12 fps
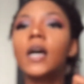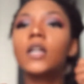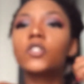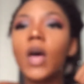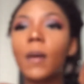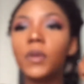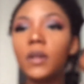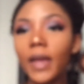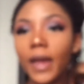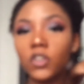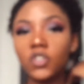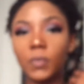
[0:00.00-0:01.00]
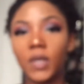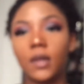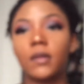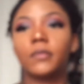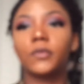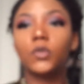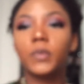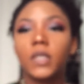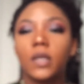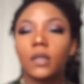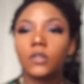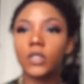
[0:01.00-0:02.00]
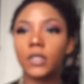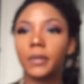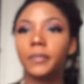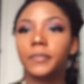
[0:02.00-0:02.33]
So I'm going to actually begin. Oopsie, jeez.